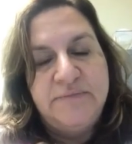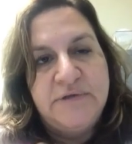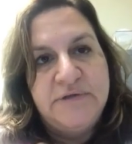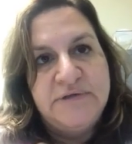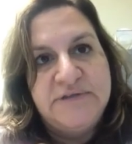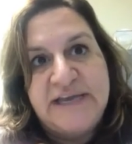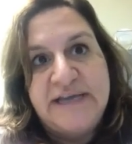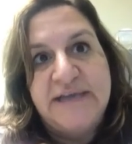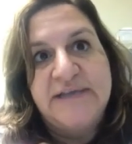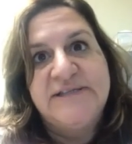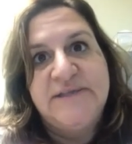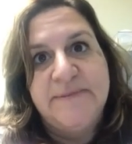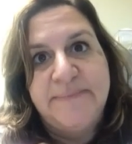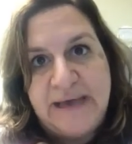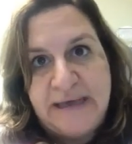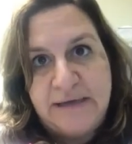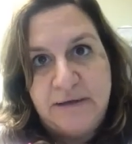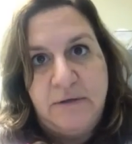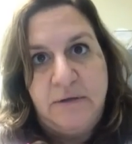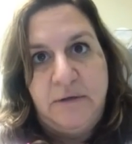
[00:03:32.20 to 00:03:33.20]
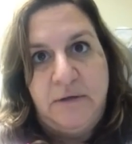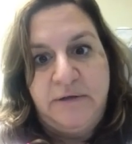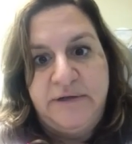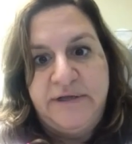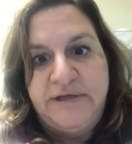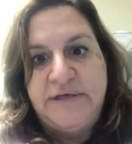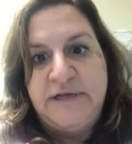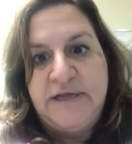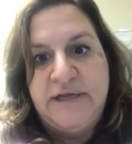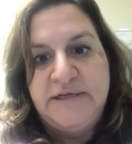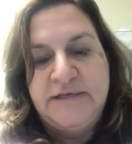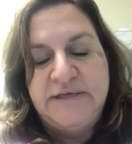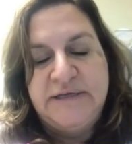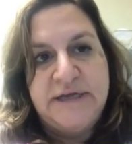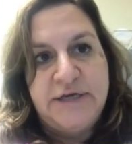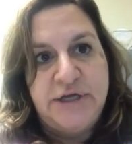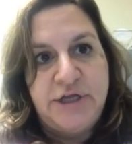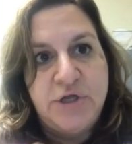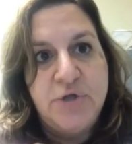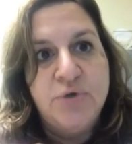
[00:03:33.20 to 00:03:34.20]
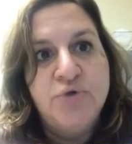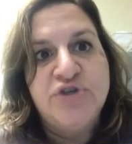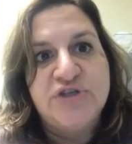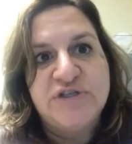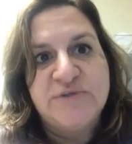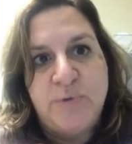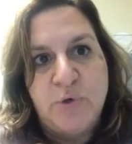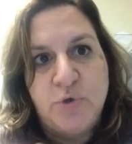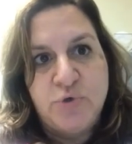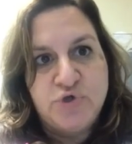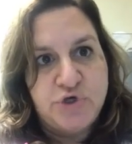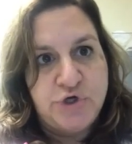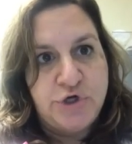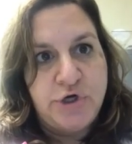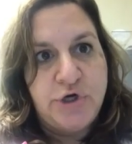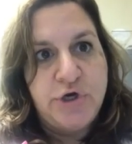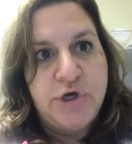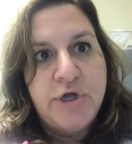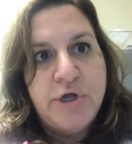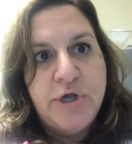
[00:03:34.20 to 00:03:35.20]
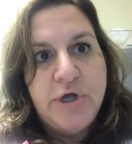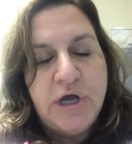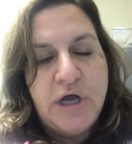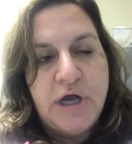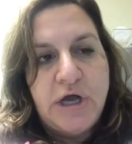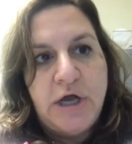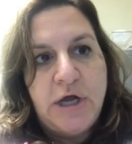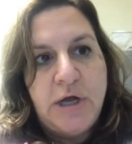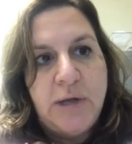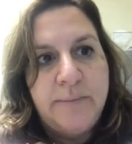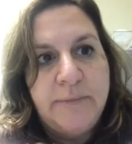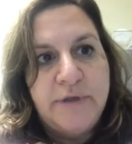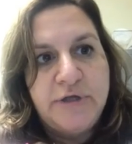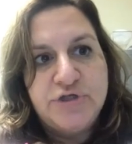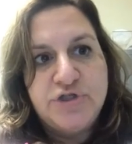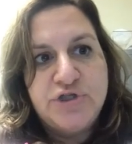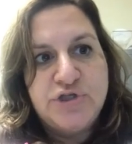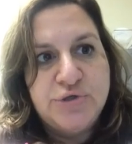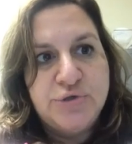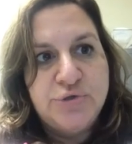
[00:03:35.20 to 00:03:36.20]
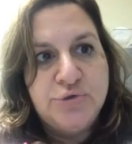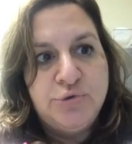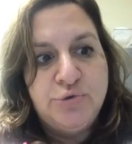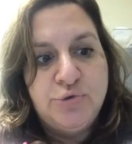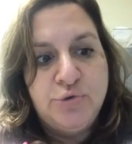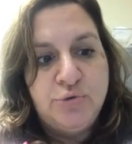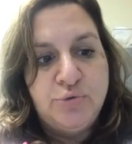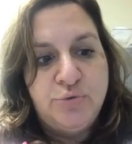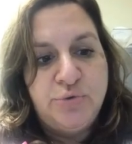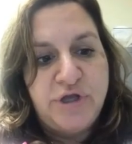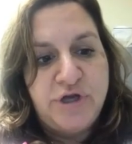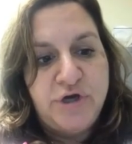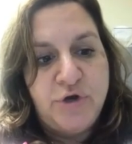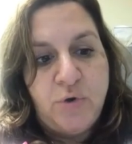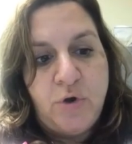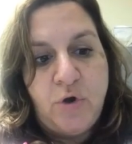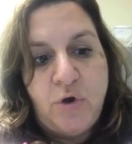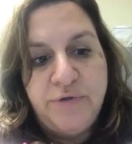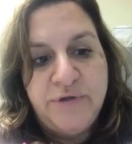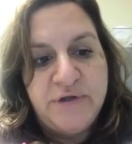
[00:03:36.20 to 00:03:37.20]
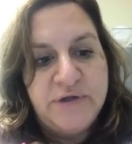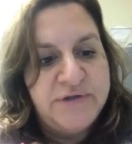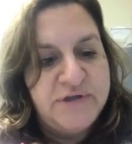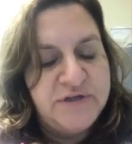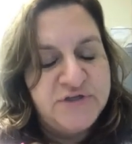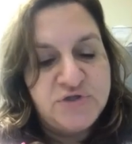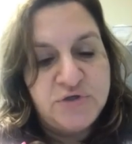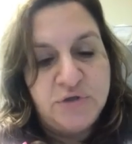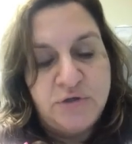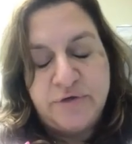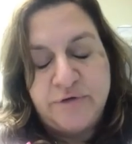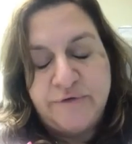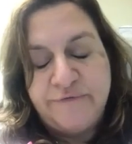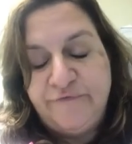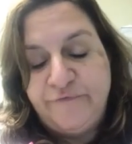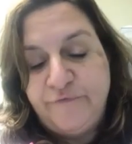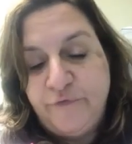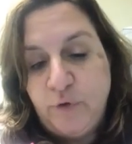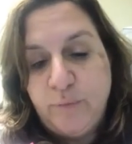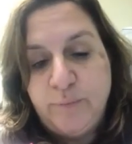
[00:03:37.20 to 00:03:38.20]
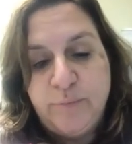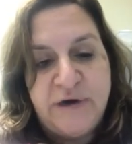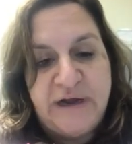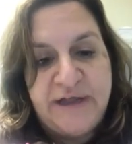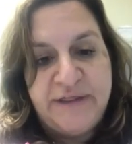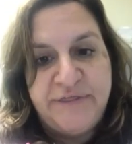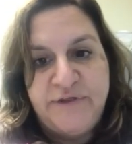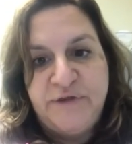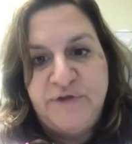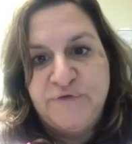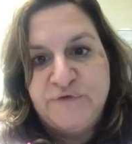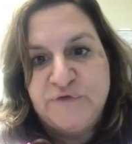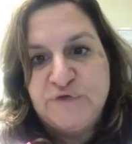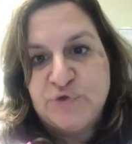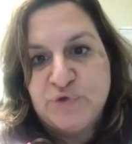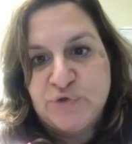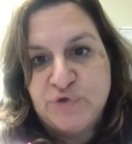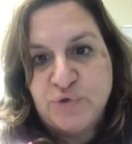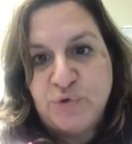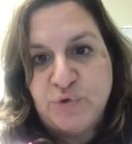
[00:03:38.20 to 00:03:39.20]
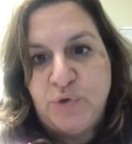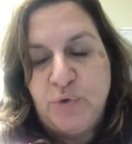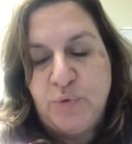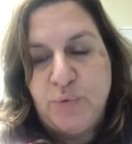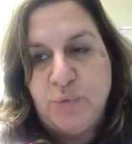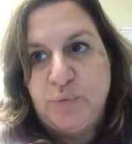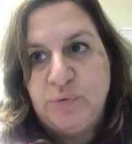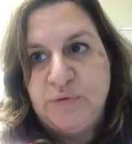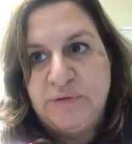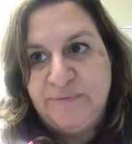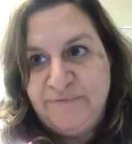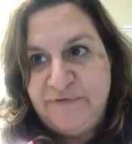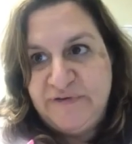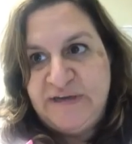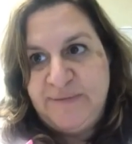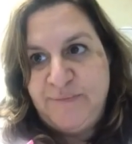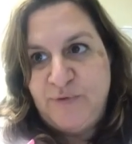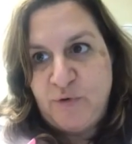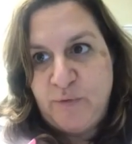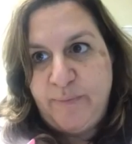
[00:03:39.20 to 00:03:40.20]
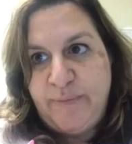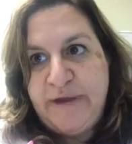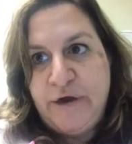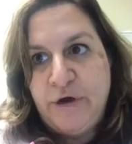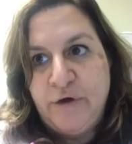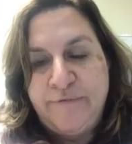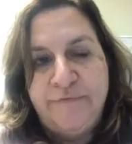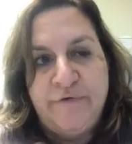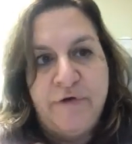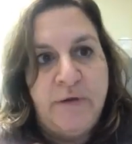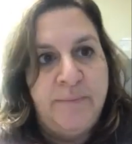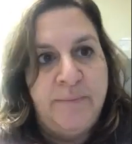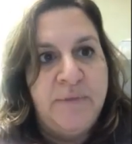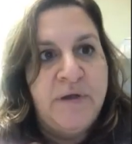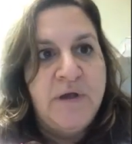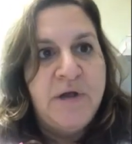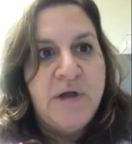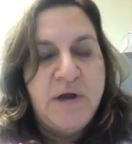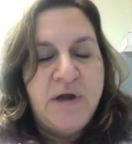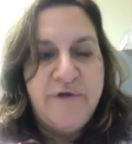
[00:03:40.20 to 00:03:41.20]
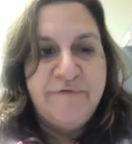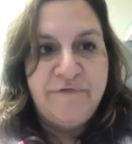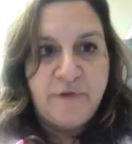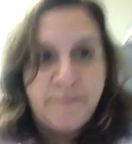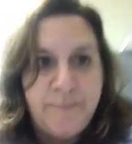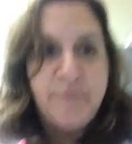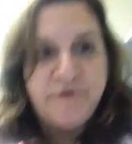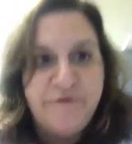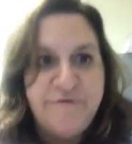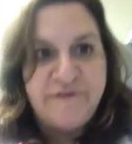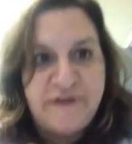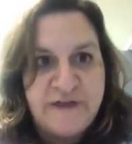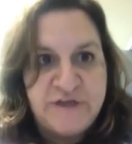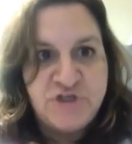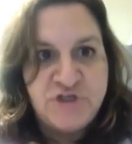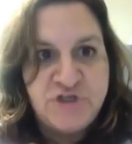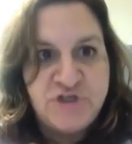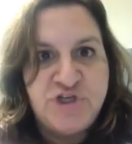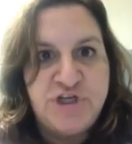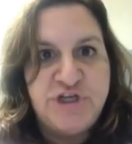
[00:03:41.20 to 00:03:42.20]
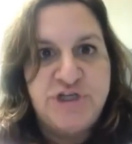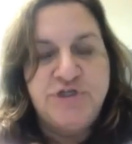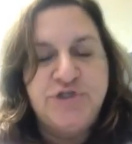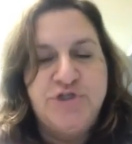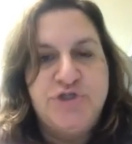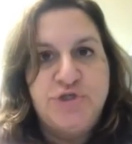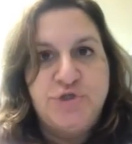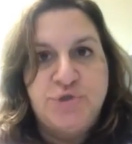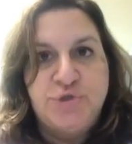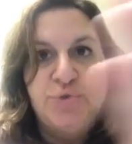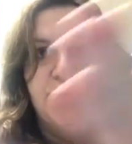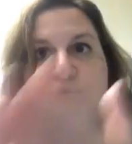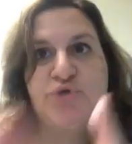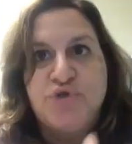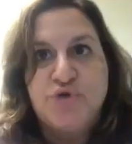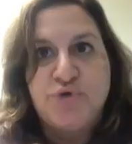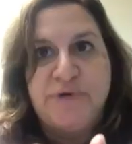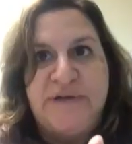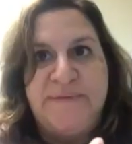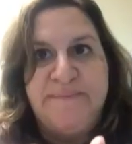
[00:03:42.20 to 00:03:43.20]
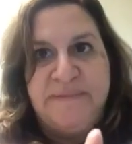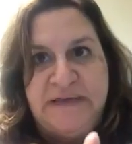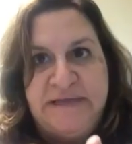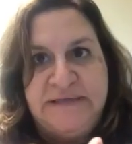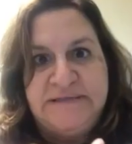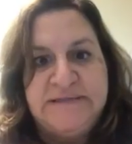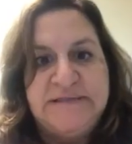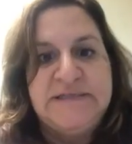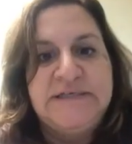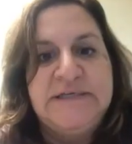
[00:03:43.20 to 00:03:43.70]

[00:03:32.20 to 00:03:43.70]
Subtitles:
take a sabbatical and get a huge exposure to all the sort of full breadth of surgical lymphedema repair from prevention to treatment.